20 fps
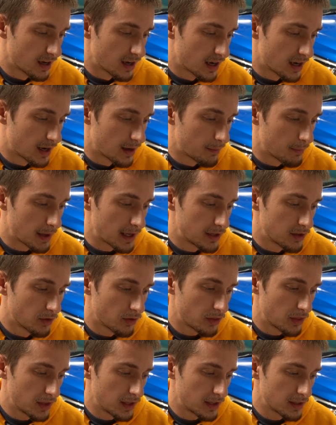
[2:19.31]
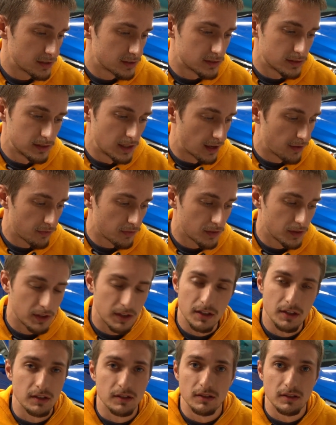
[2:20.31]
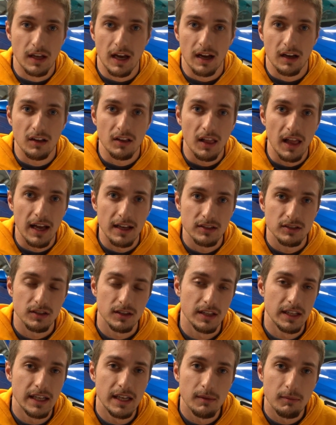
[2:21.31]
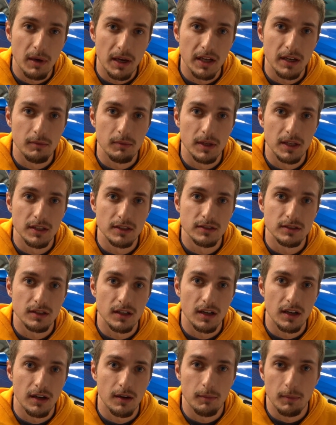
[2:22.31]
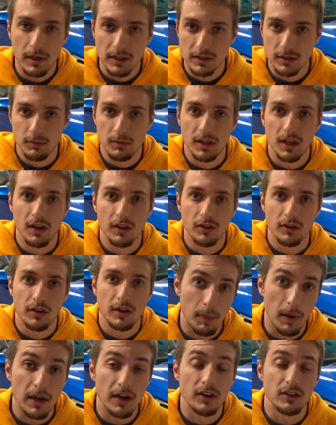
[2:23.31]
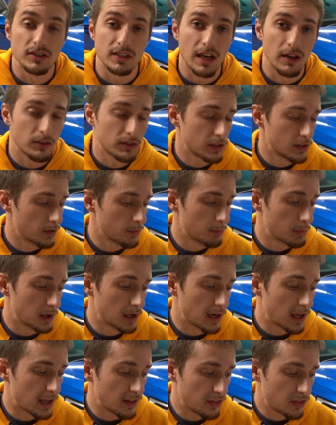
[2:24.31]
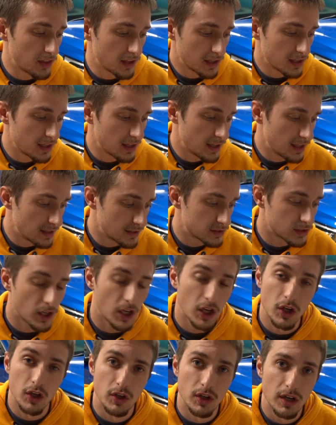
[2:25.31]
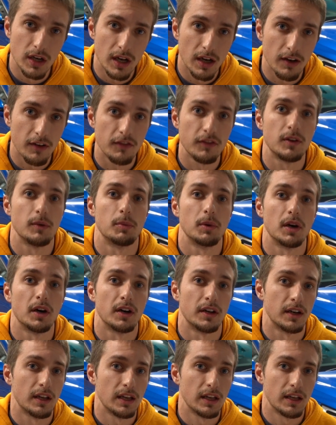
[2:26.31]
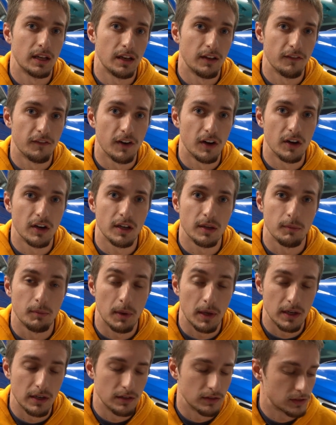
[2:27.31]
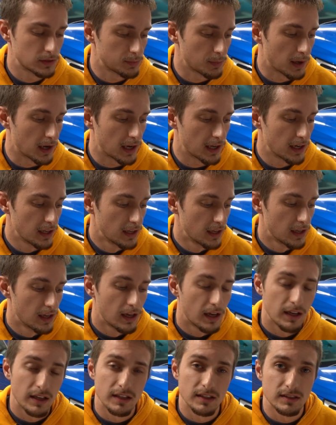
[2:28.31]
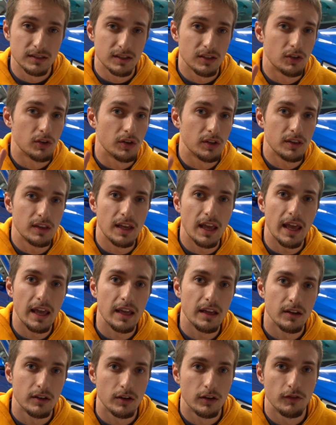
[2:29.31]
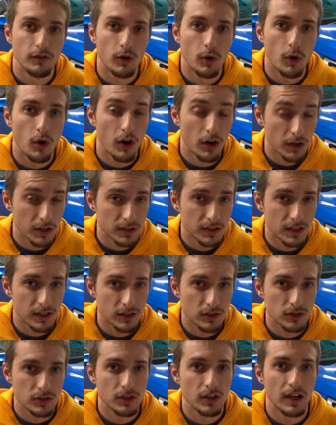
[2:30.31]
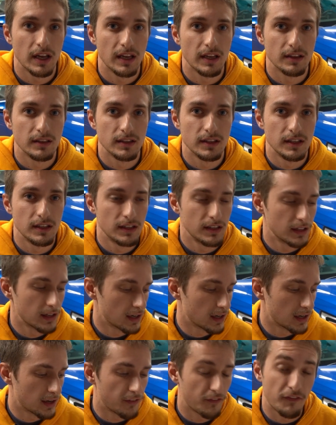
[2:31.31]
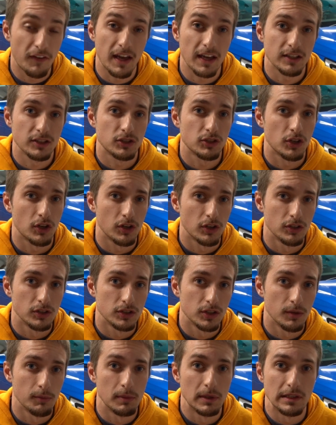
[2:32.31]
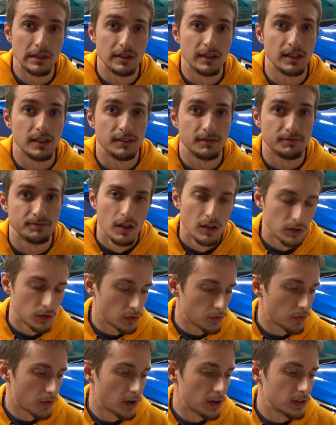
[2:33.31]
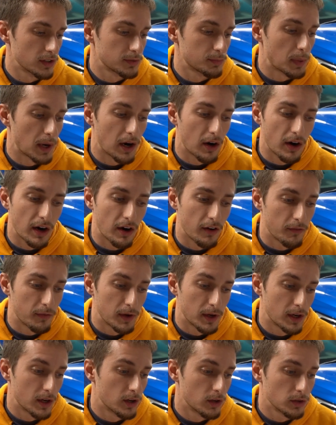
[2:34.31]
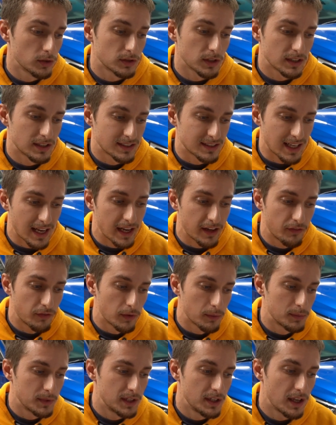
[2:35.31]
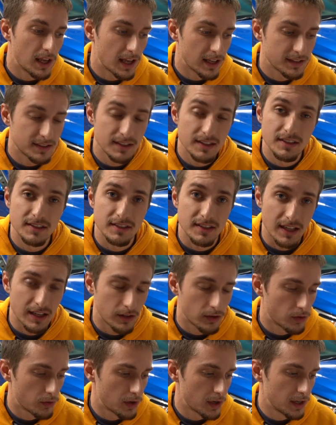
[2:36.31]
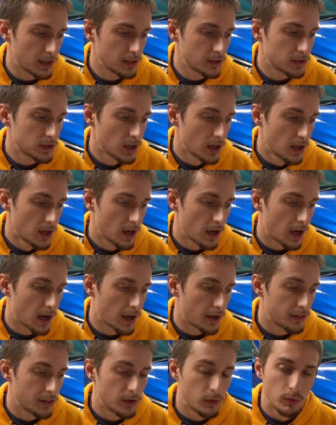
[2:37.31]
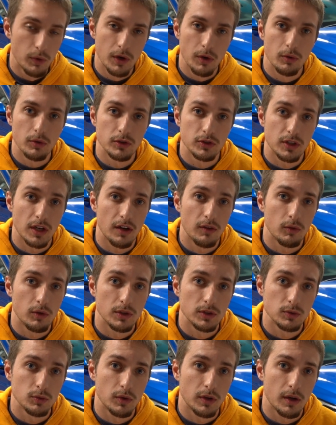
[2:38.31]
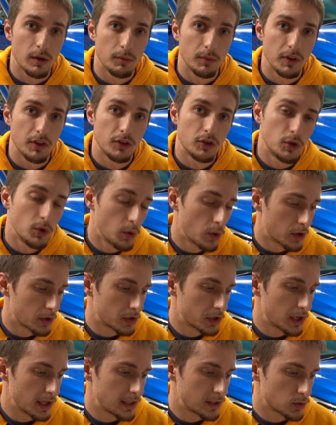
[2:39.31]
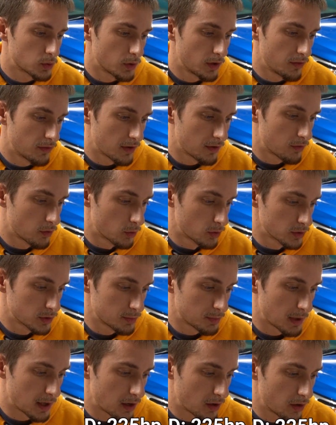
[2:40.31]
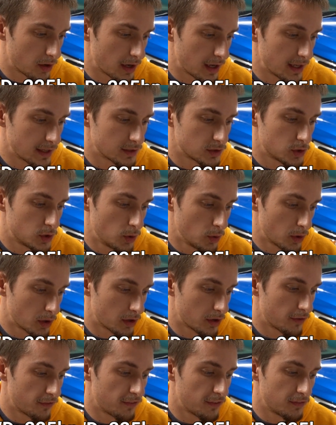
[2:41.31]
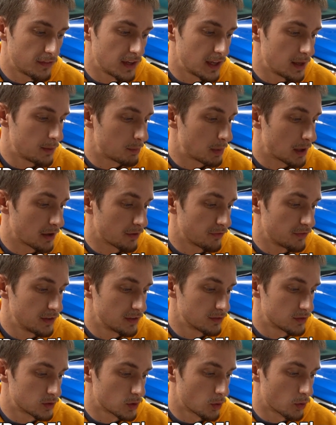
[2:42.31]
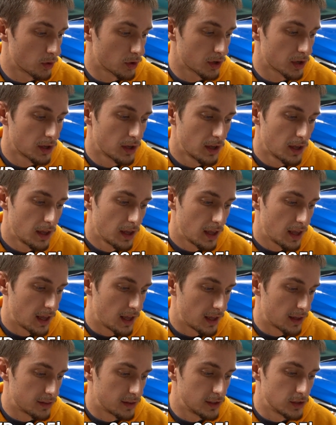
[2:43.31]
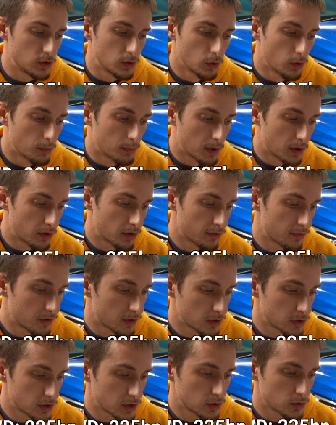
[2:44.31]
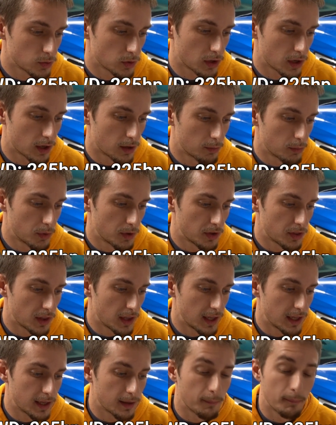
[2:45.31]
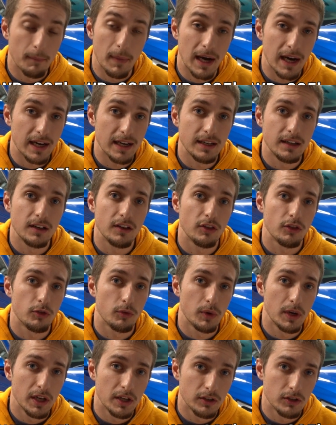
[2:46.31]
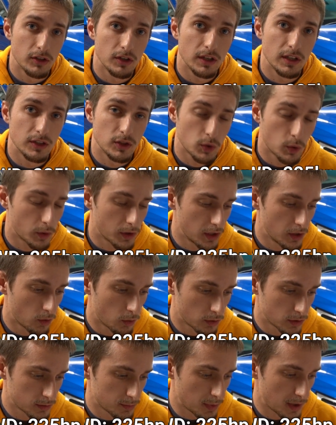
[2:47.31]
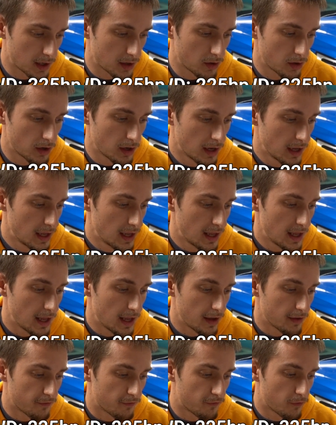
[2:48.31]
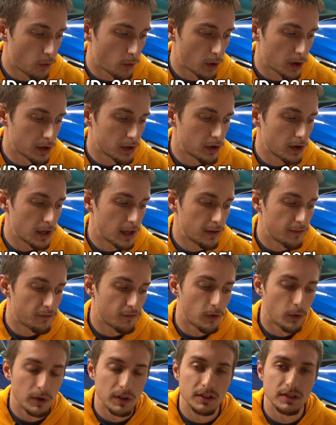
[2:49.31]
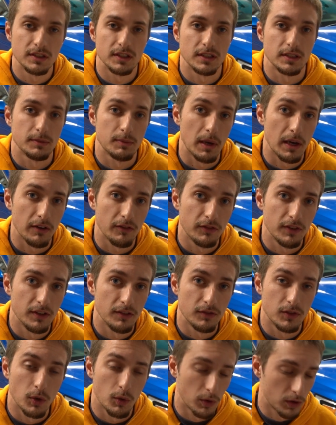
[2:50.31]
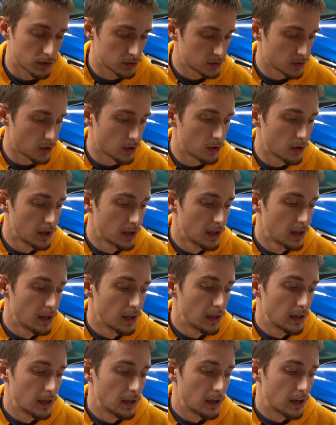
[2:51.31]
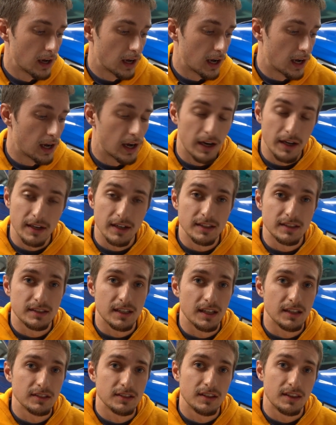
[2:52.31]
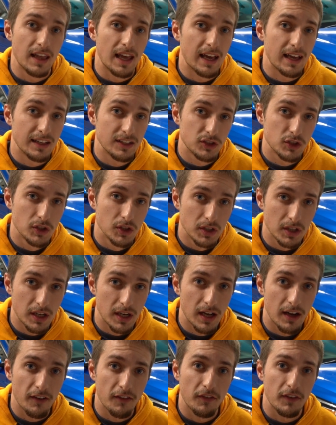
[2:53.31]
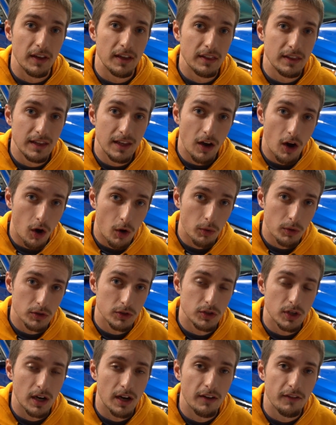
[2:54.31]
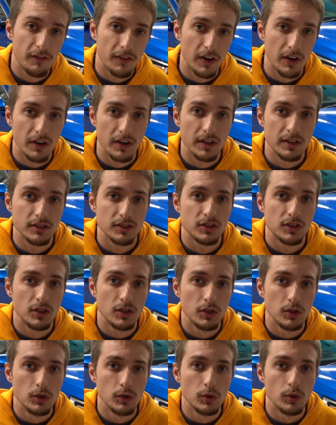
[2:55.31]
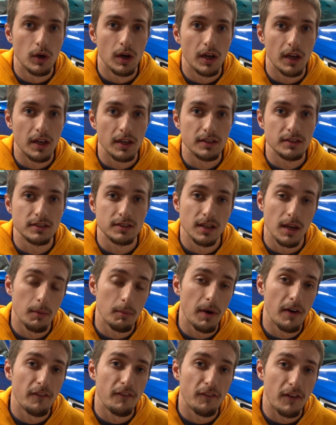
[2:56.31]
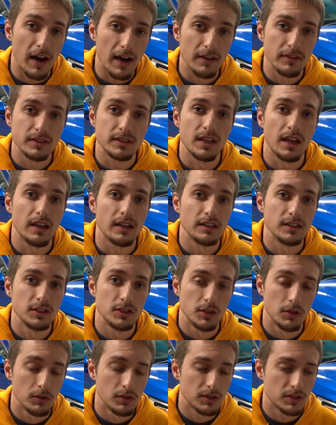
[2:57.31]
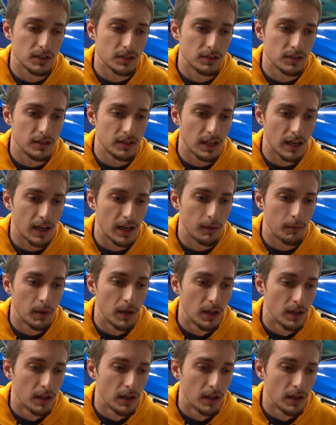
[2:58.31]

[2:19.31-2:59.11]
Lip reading: I don't think it's definitely not class leading by any means by some of the other competitors out there, but I think it is good enough to put Hyundai in a very competitive spot considering the 800 volt architecture and the fast charge ability. So as far as power output goes, aside from the SE standard range, the rear wheel drive ones will come with 225 horsepower and 258 pound-feet of torque, and the dual motor versions will come with a combined 320 horsepower and 446 pound-feet of torque. So Hyundai says that is good enough in the all-wheel drive variants to do a sub 5 second 0 to 60 time.